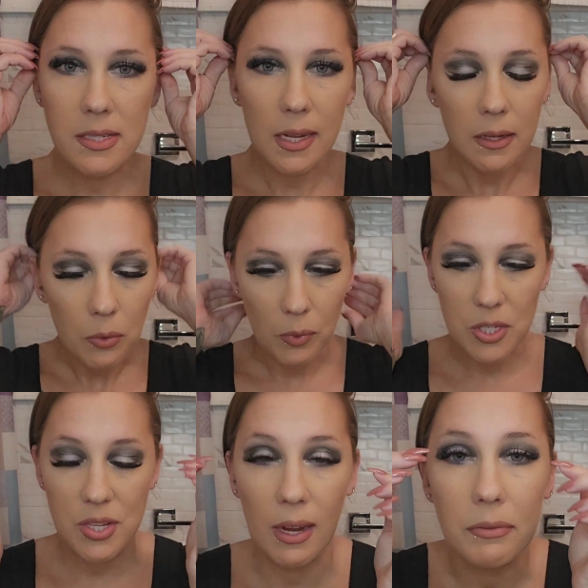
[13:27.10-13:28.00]
it. We
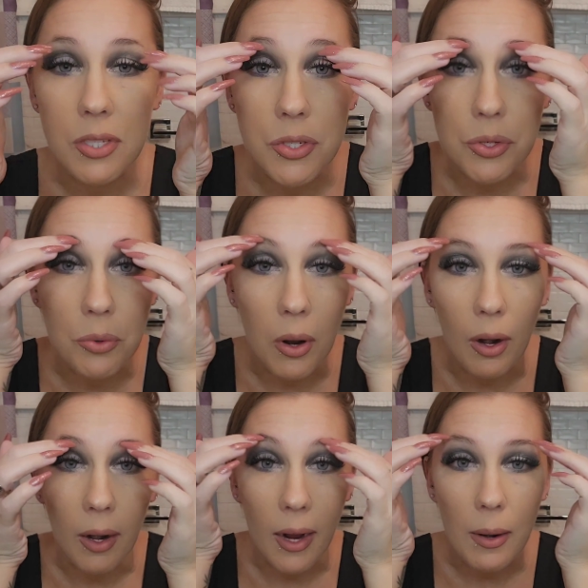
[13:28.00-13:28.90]
just have to do
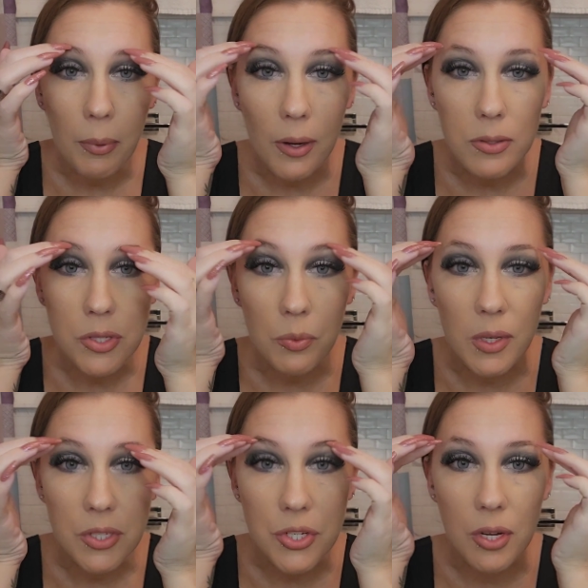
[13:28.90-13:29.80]
our eyebrows,
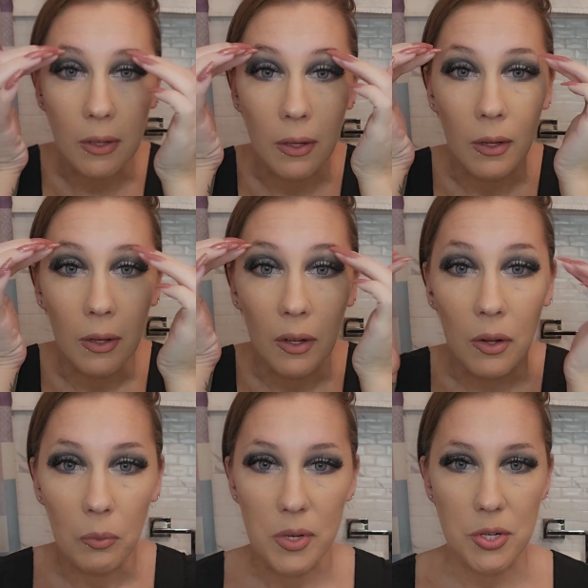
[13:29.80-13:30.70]
which
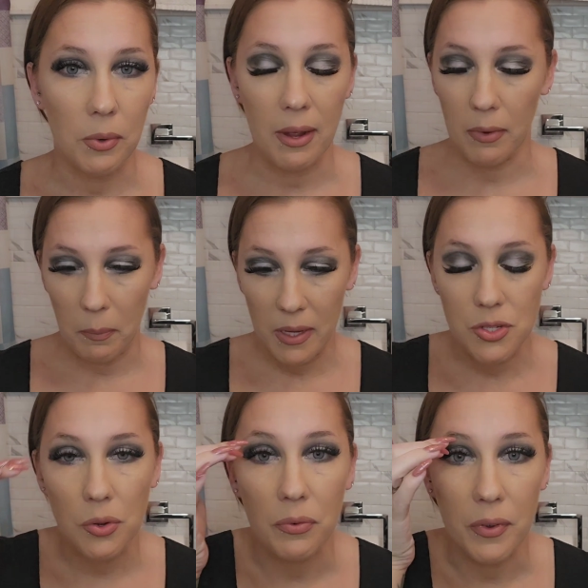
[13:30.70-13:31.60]
we don't have a
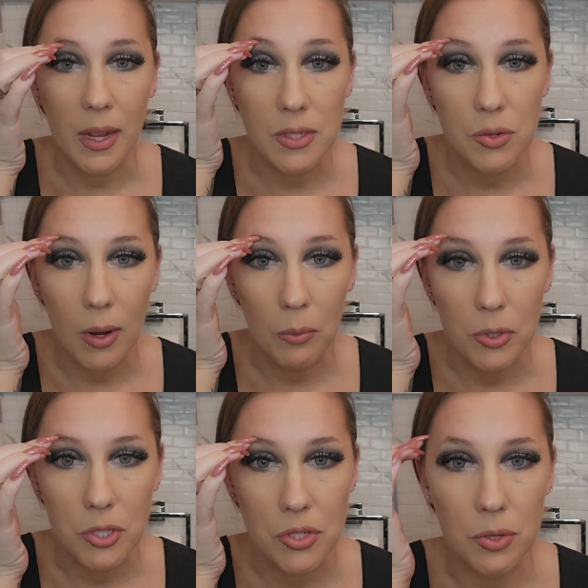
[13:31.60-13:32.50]
pencil for that, so I will
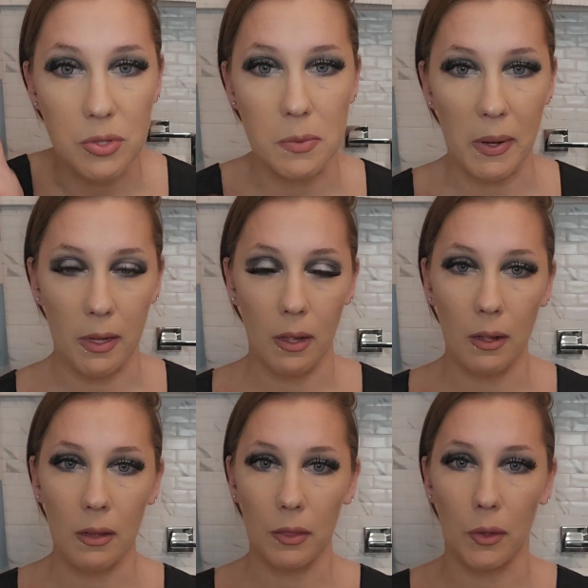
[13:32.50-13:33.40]
just use my
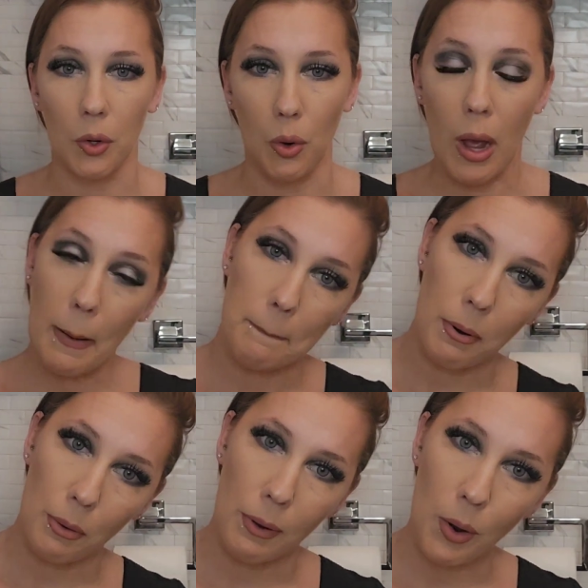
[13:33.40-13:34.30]
little
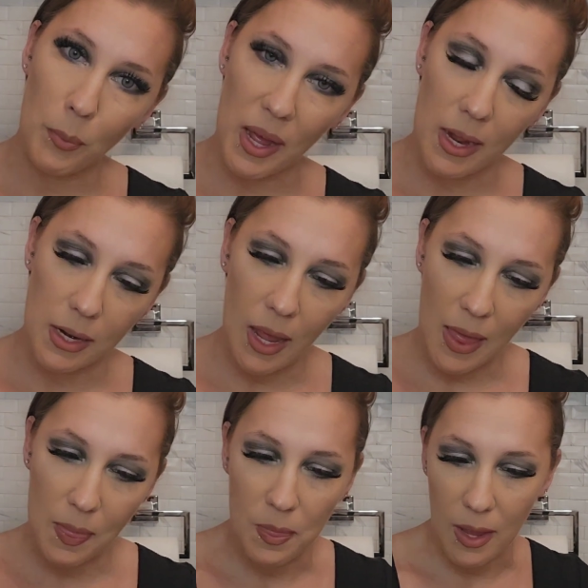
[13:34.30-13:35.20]
brow pen,
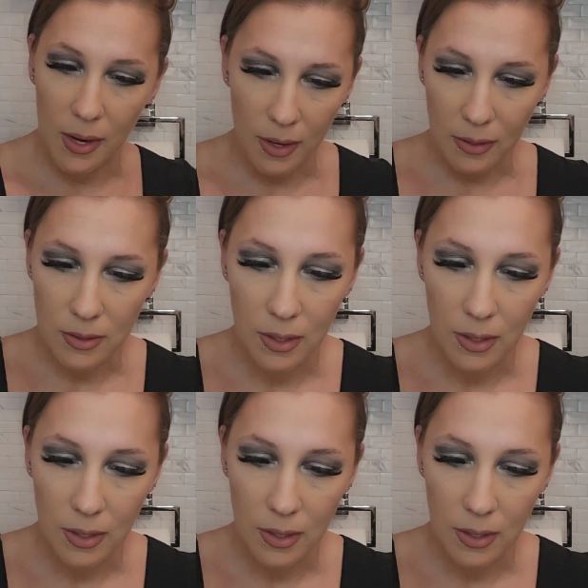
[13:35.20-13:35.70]
and then